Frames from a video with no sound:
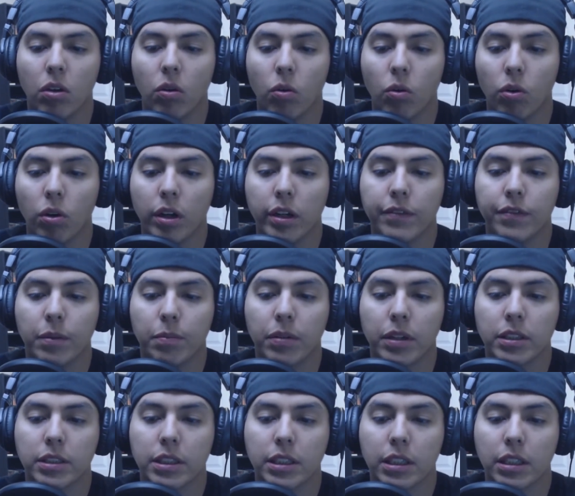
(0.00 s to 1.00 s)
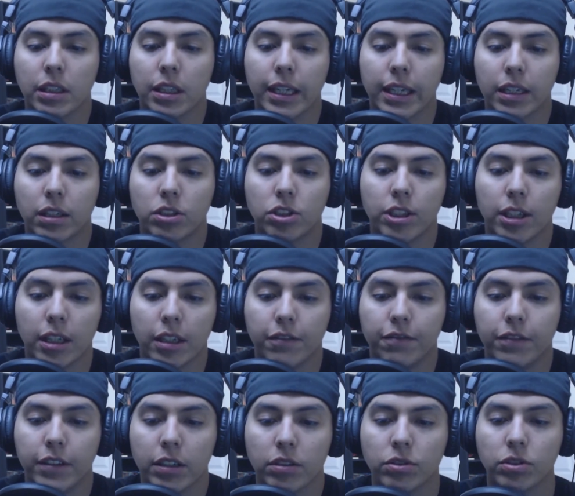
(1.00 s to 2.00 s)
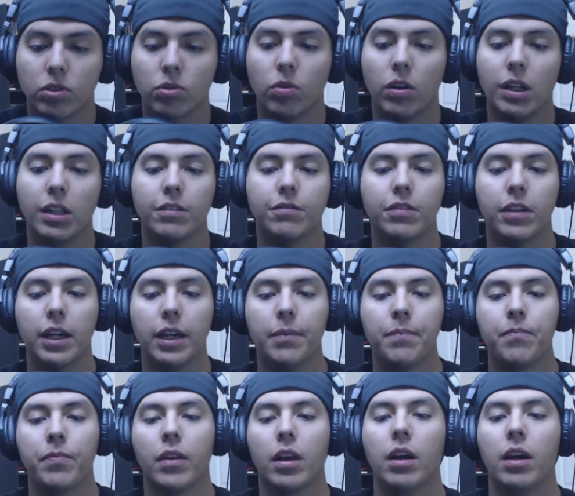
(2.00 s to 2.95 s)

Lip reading: or if the President-elect shall have failed to qualify,